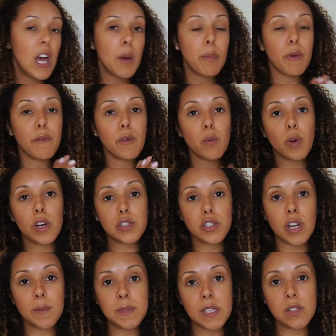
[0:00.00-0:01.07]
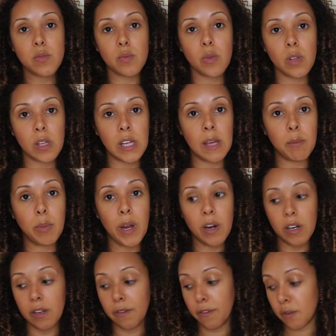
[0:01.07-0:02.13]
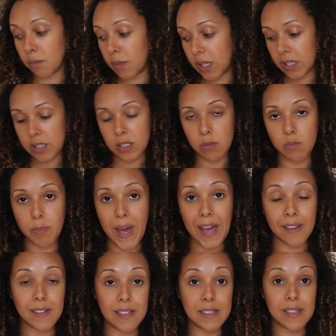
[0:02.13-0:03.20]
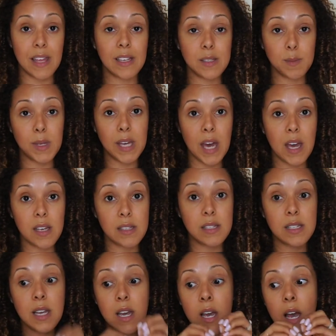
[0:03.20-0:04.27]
But for work trips, it's really imperative for me to pack these things because